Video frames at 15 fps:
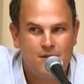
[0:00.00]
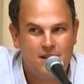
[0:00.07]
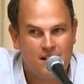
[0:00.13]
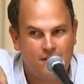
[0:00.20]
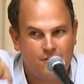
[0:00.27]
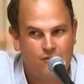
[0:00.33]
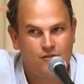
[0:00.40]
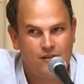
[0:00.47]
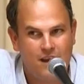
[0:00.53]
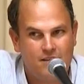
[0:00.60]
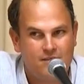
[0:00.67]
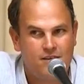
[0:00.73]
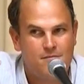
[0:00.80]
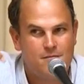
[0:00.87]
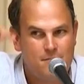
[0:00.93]
we can
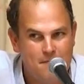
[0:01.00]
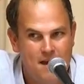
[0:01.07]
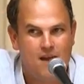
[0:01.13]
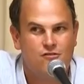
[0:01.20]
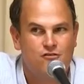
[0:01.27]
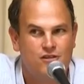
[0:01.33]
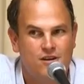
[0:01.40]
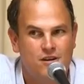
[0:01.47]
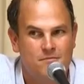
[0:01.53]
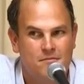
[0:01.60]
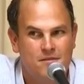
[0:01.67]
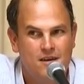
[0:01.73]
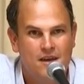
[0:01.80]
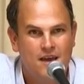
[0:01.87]
understand him, imagine him,